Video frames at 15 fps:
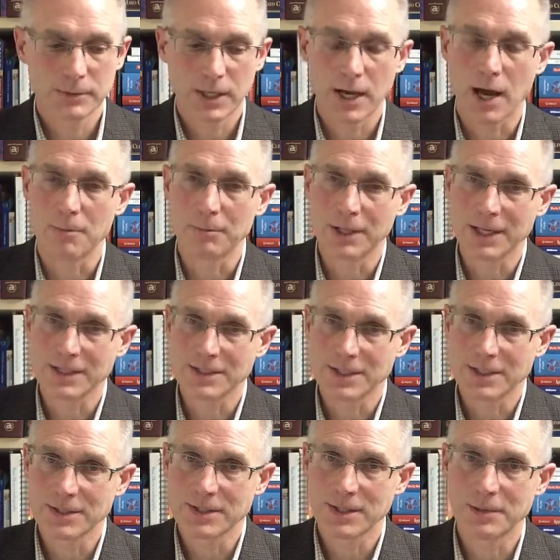complex
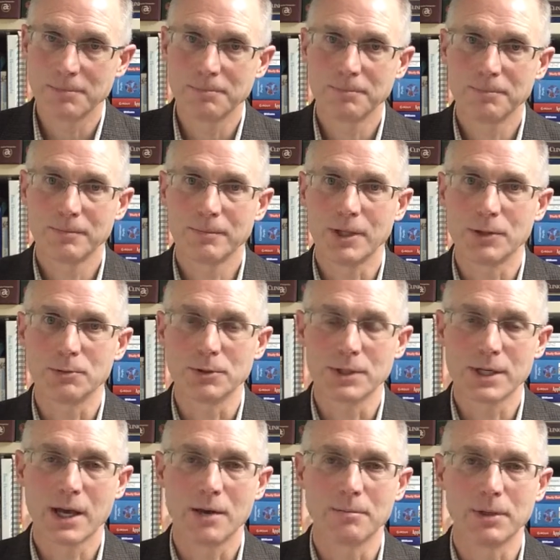system equals
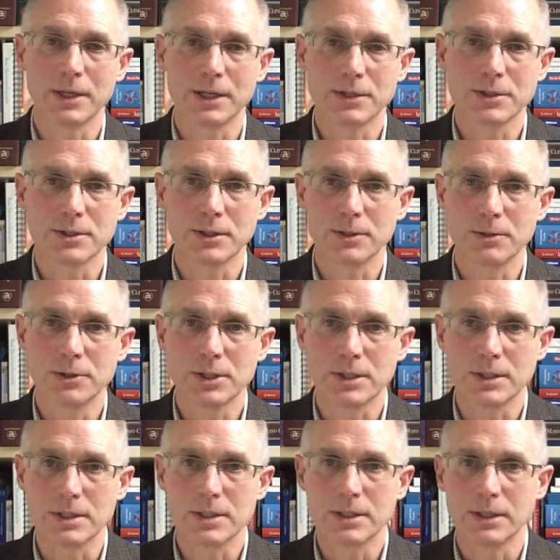complex
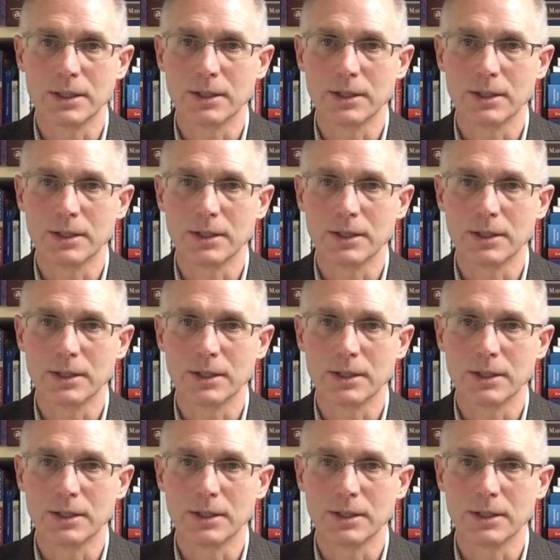solutions.